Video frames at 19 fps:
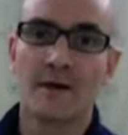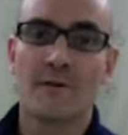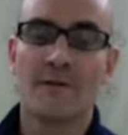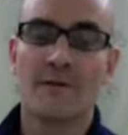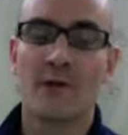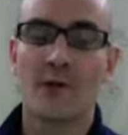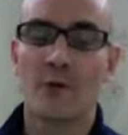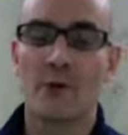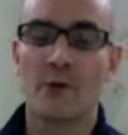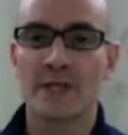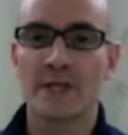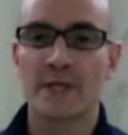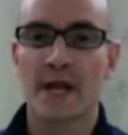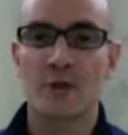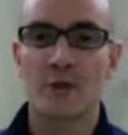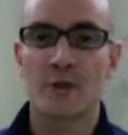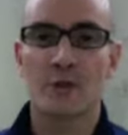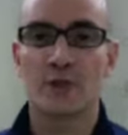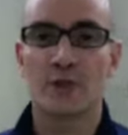Following
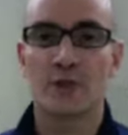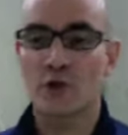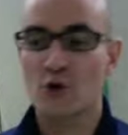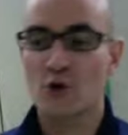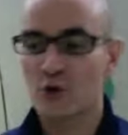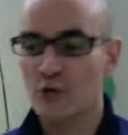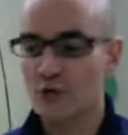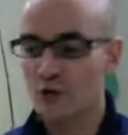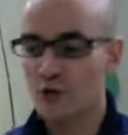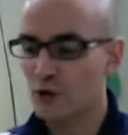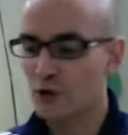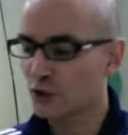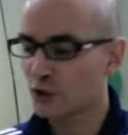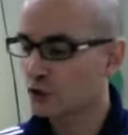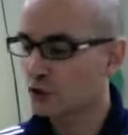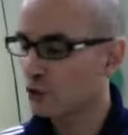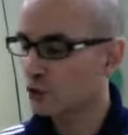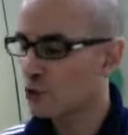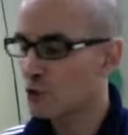that with turning our
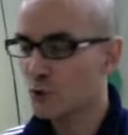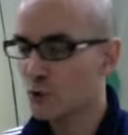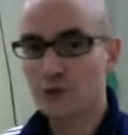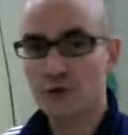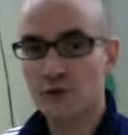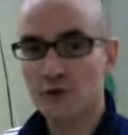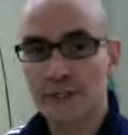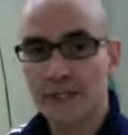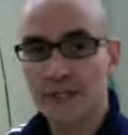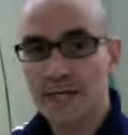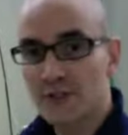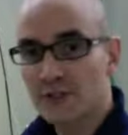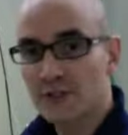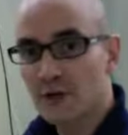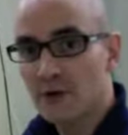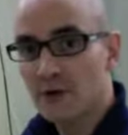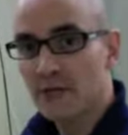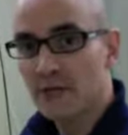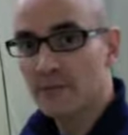shoulders
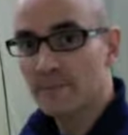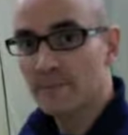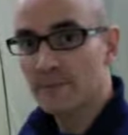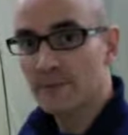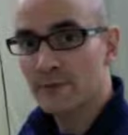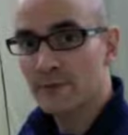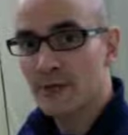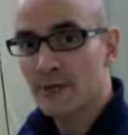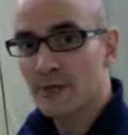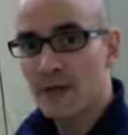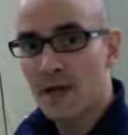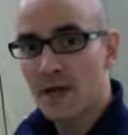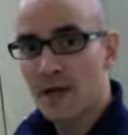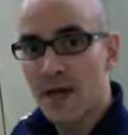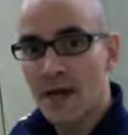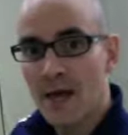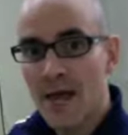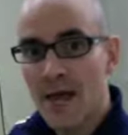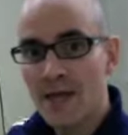against our hips.
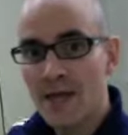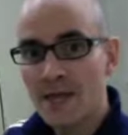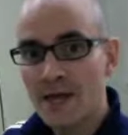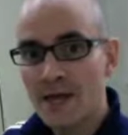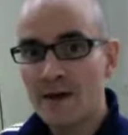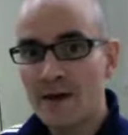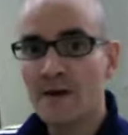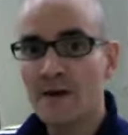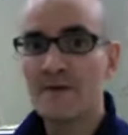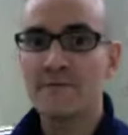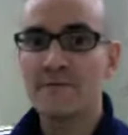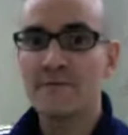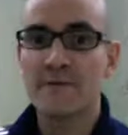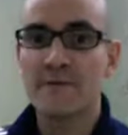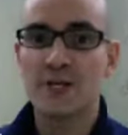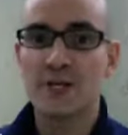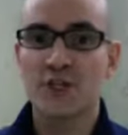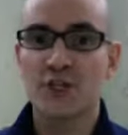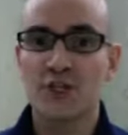And then
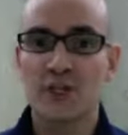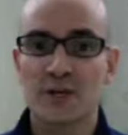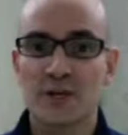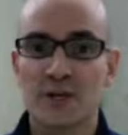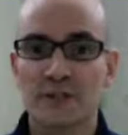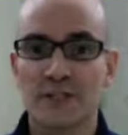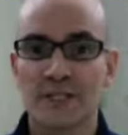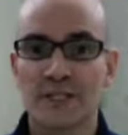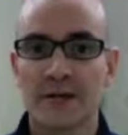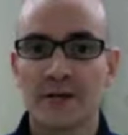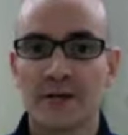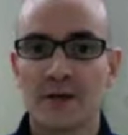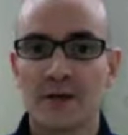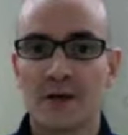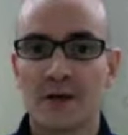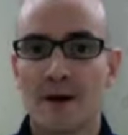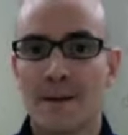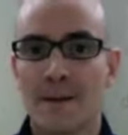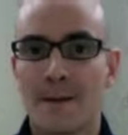finishing that all
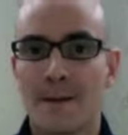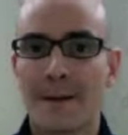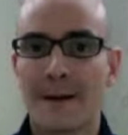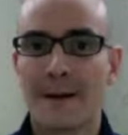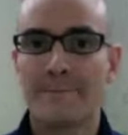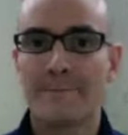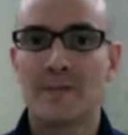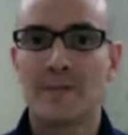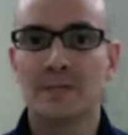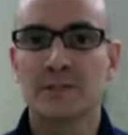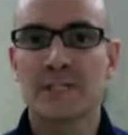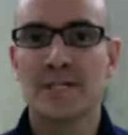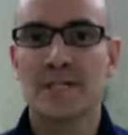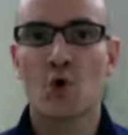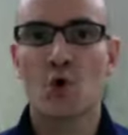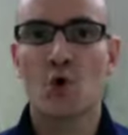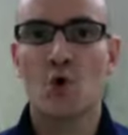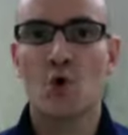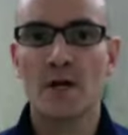together by building
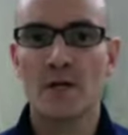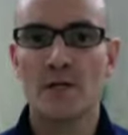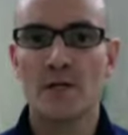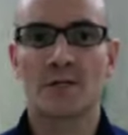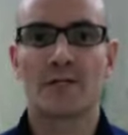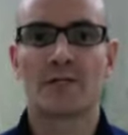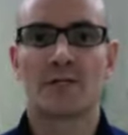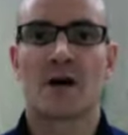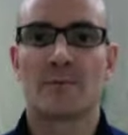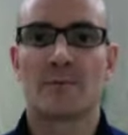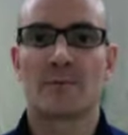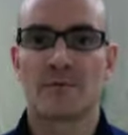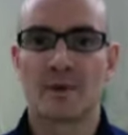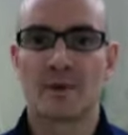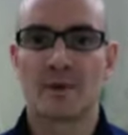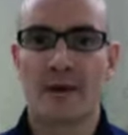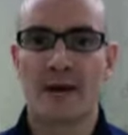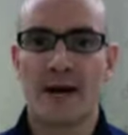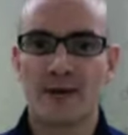coil in the top of
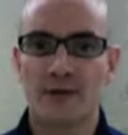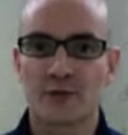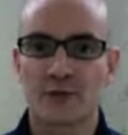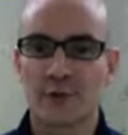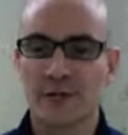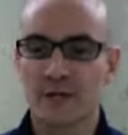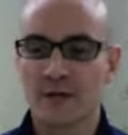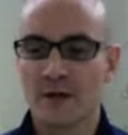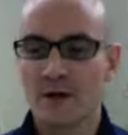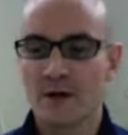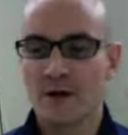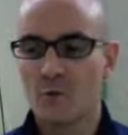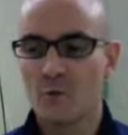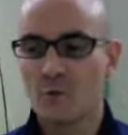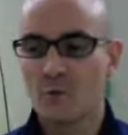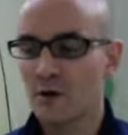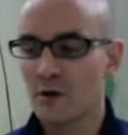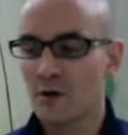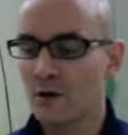our backswing,
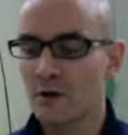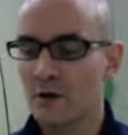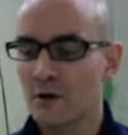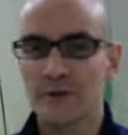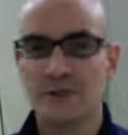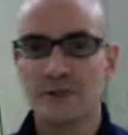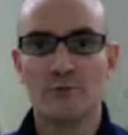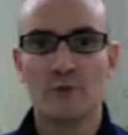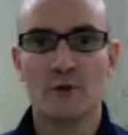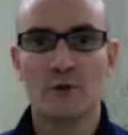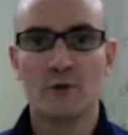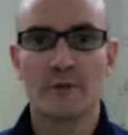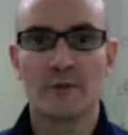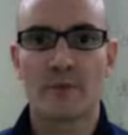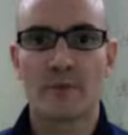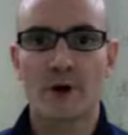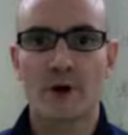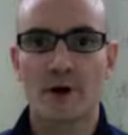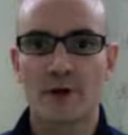where all these
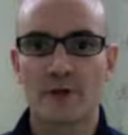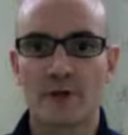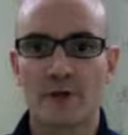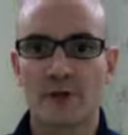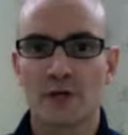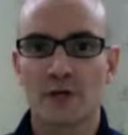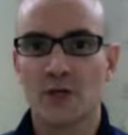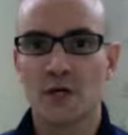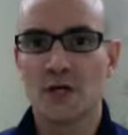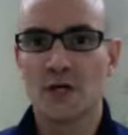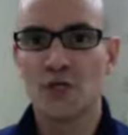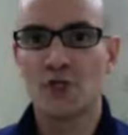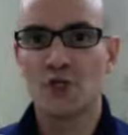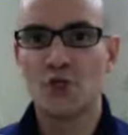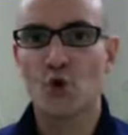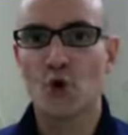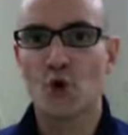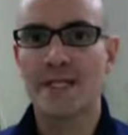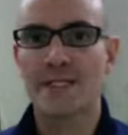moving parts
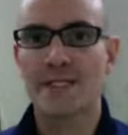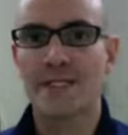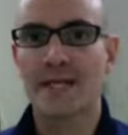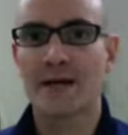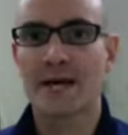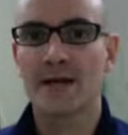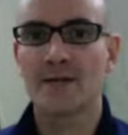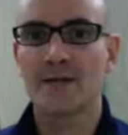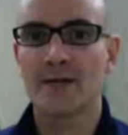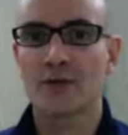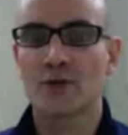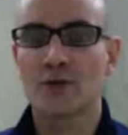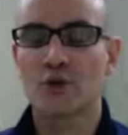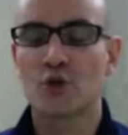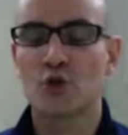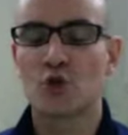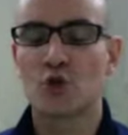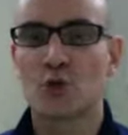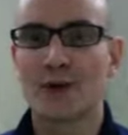join together
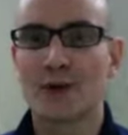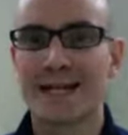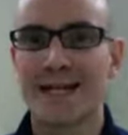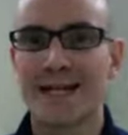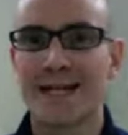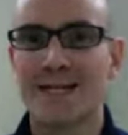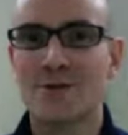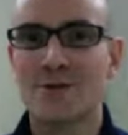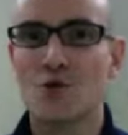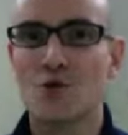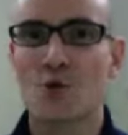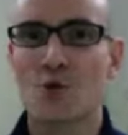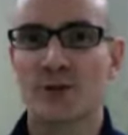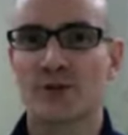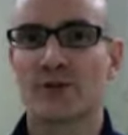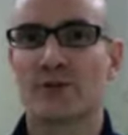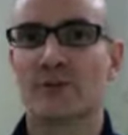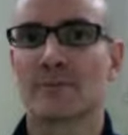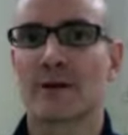to create an
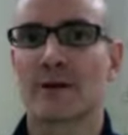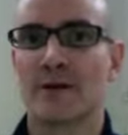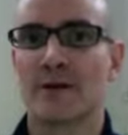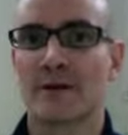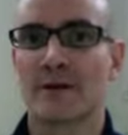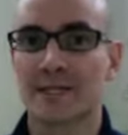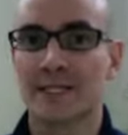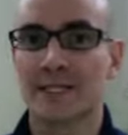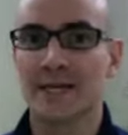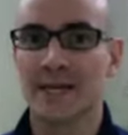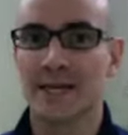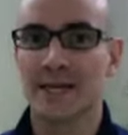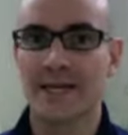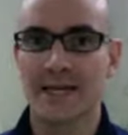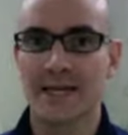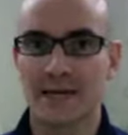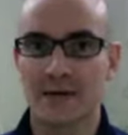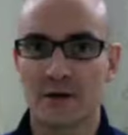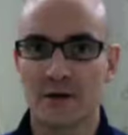enormous amount of kinetic
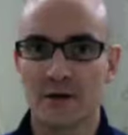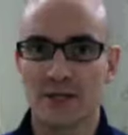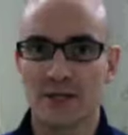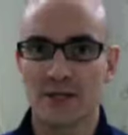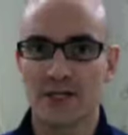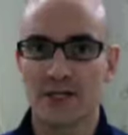energy.